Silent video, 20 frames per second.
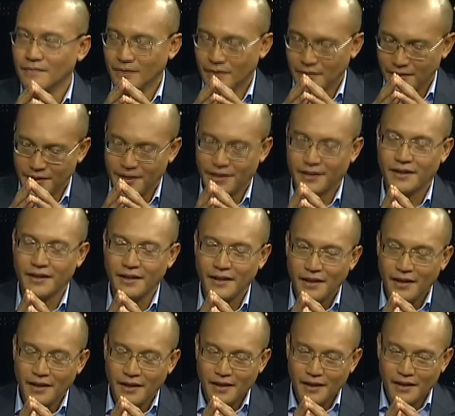Correct.
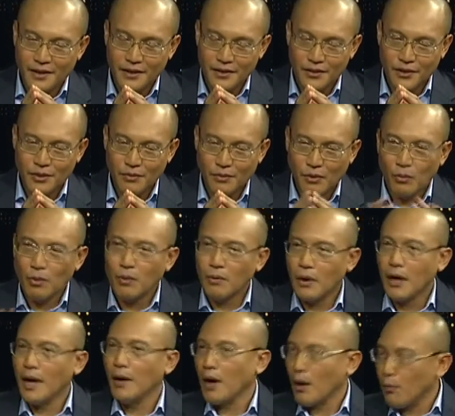So
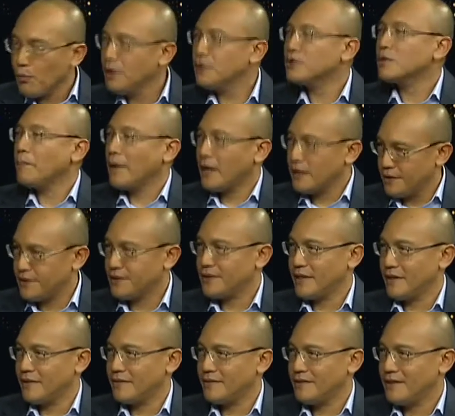we need to balance
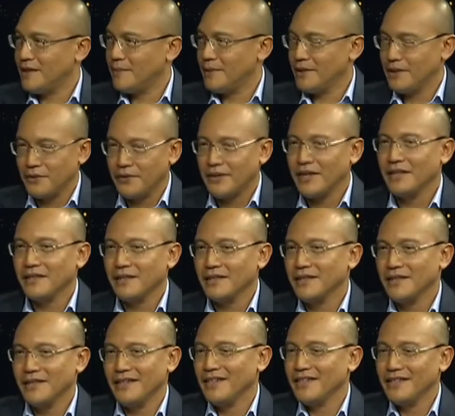that. I mean, the
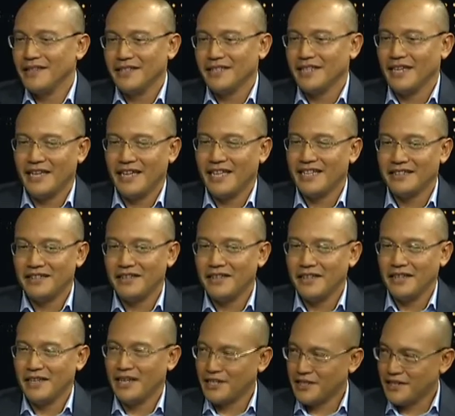reality is, at the end of the
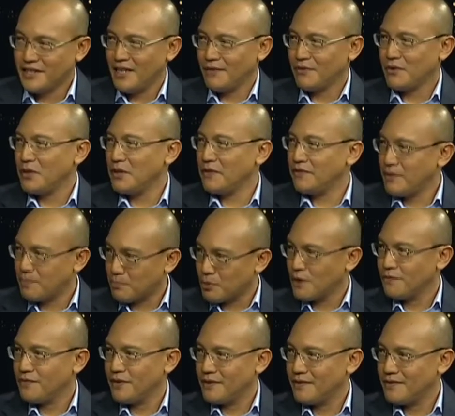day, I still have to deliver
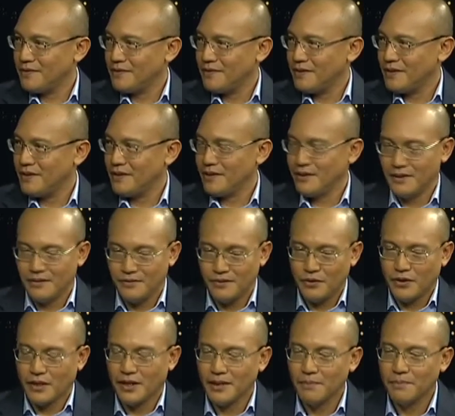profit to
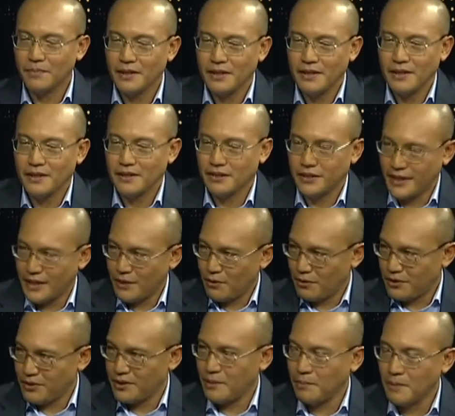the company, and
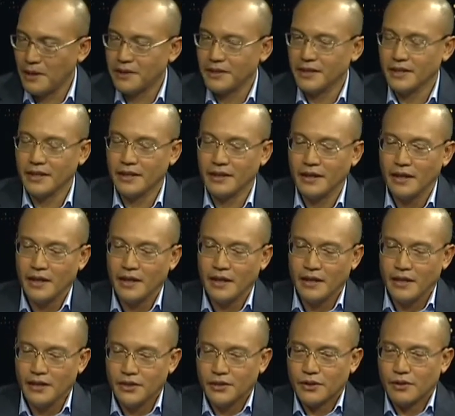shareholders are demanding it.
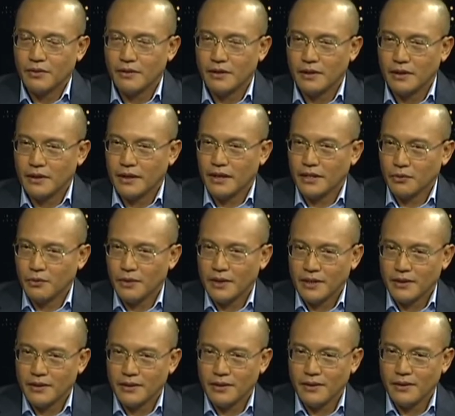So that's what I
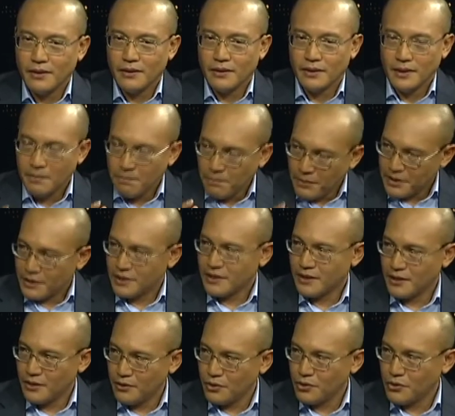call the business
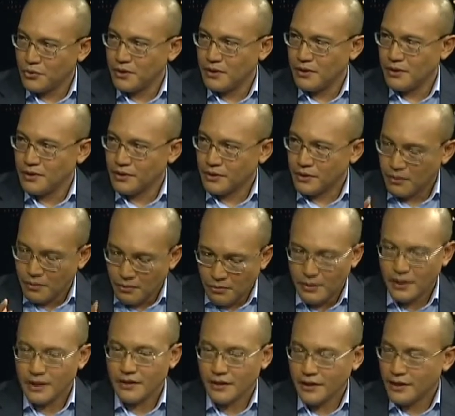as usual. So
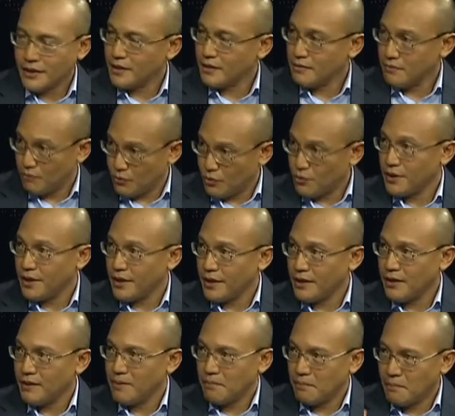right here,
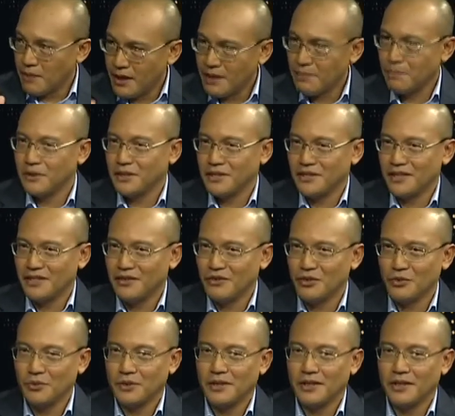today, my business as
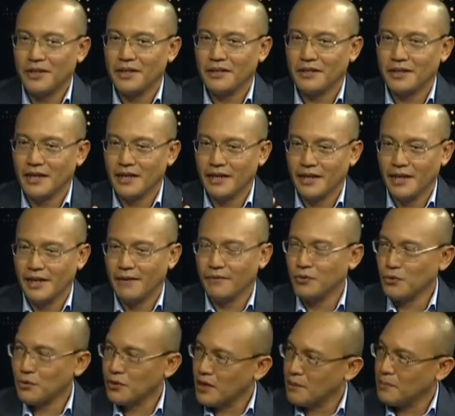usual is I have
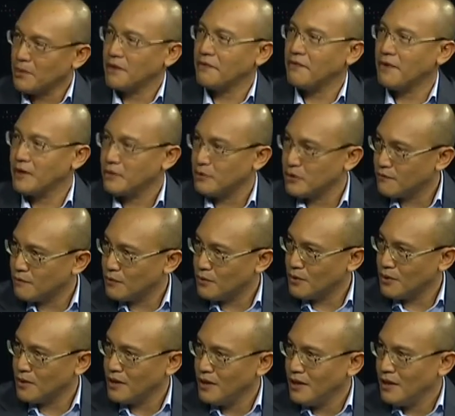to run my refineries
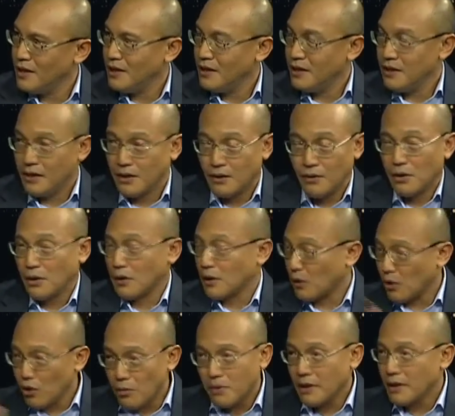full.
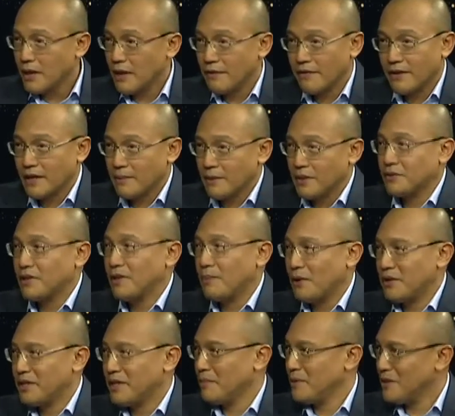Globally, I've got about
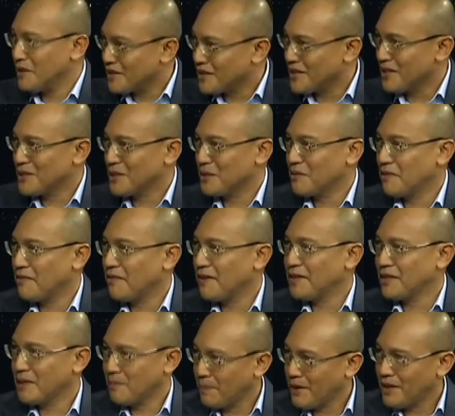3.8 million tons of
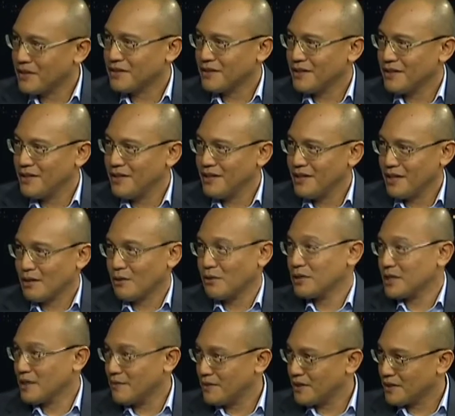refining capacity across
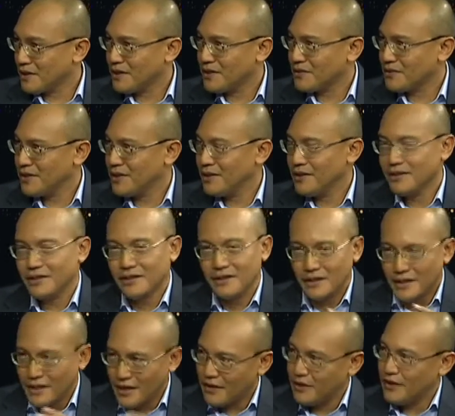7 countries.
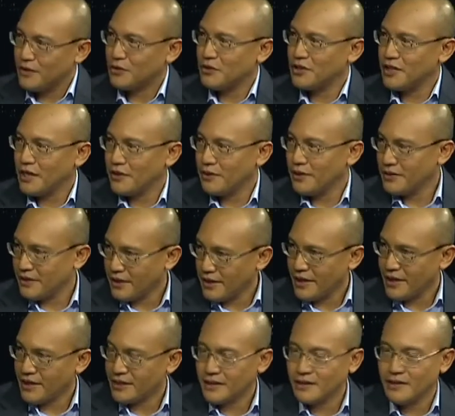That needs to generate the
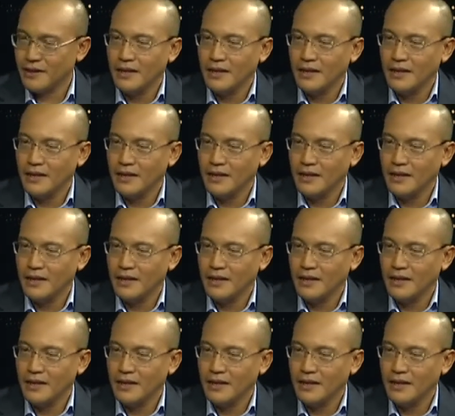cash.